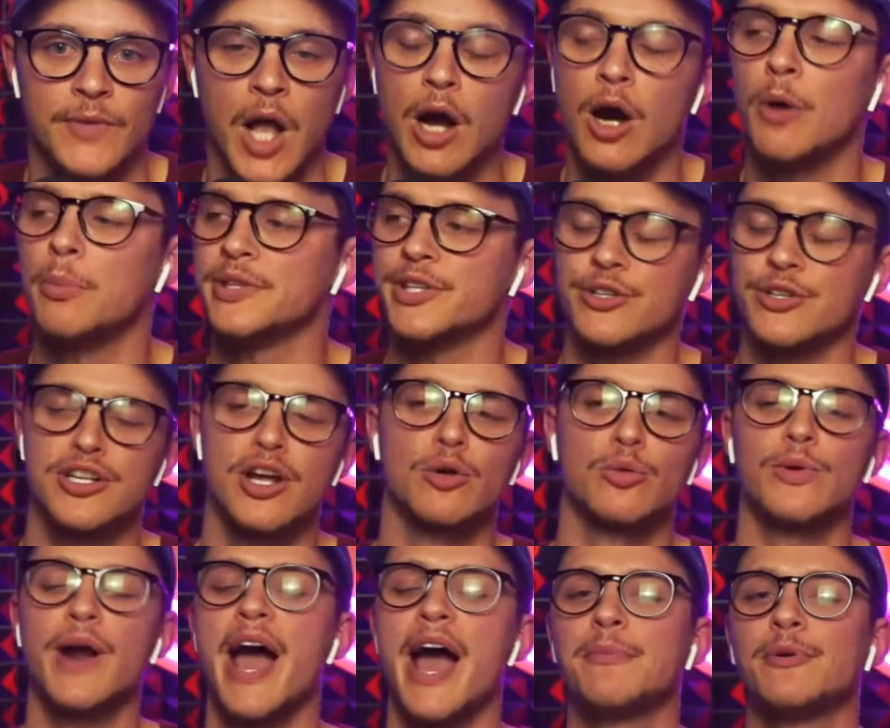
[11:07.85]
Oh, but there's
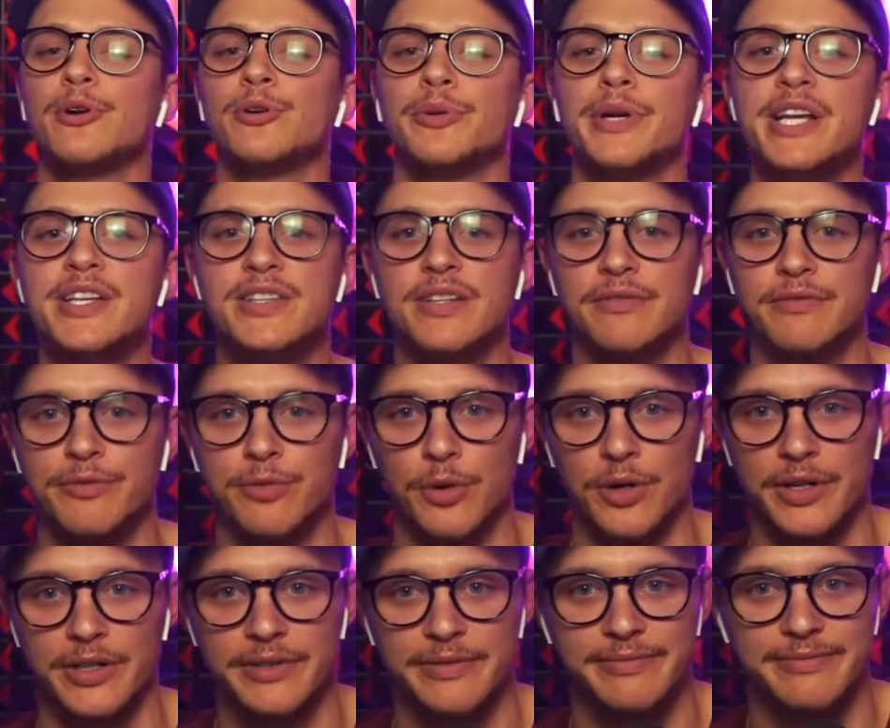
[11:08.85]
no rhyme or reason
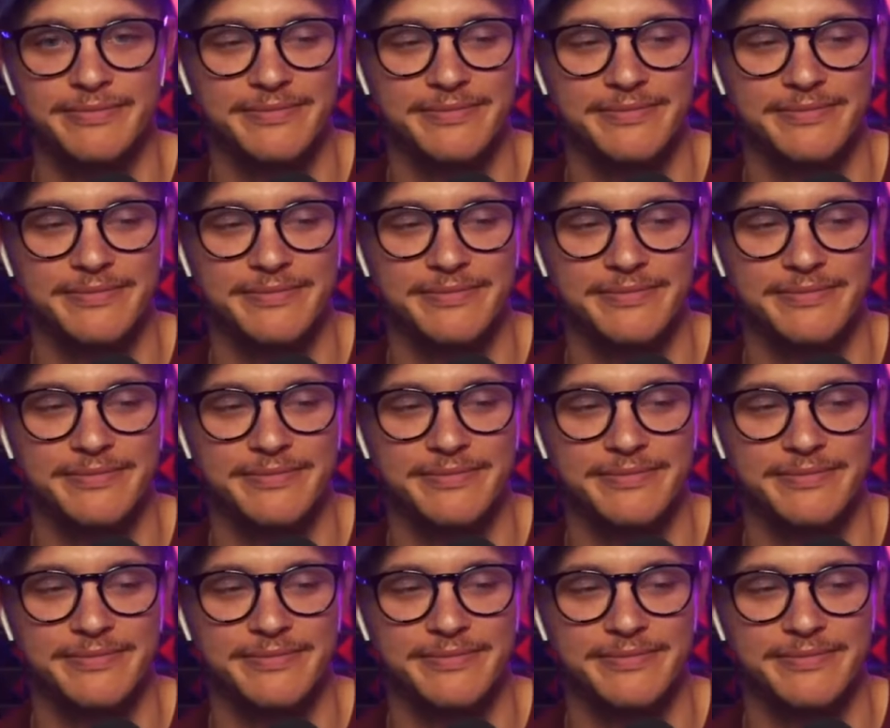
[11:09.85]
for it.